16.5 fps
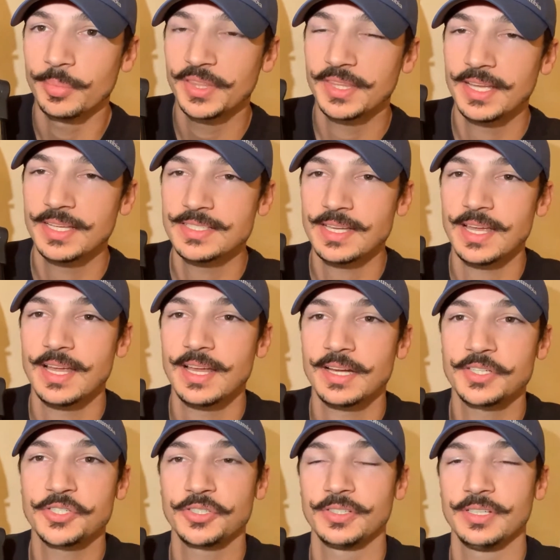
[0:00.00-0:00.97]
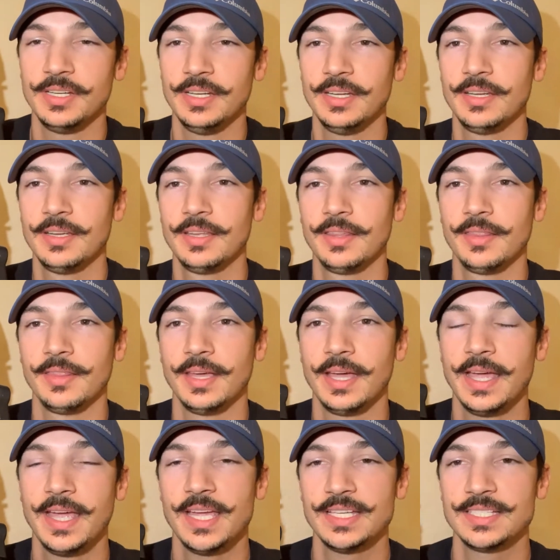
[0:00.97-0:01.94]
but that's actually the
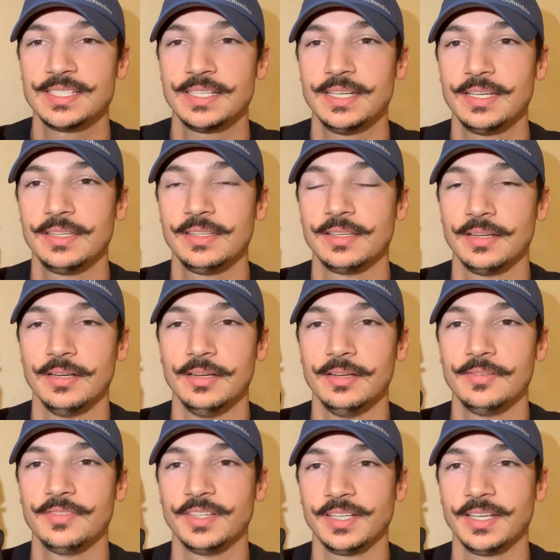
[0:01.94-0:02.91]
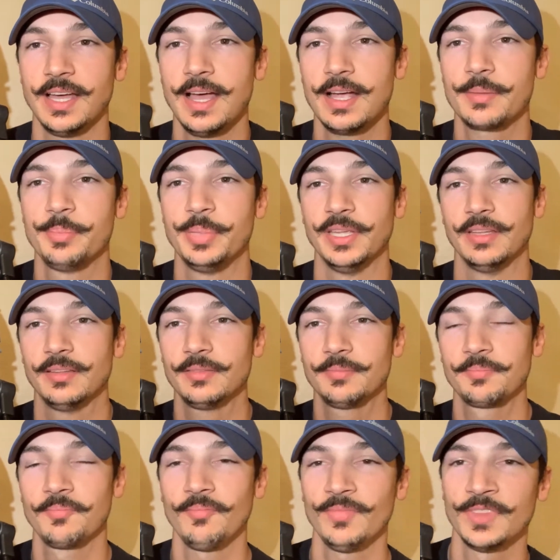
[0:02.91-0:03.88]
ass end of the cockpit.
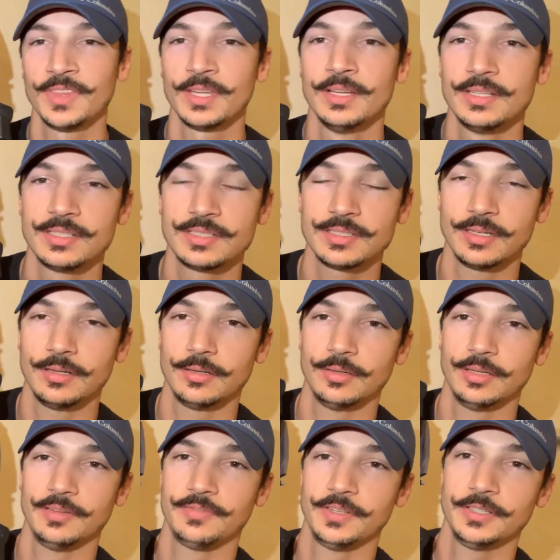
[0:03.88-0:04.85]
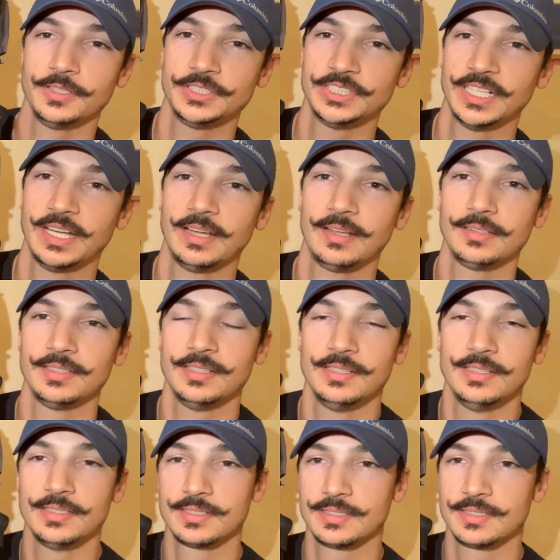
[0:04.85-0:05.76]
So if your child is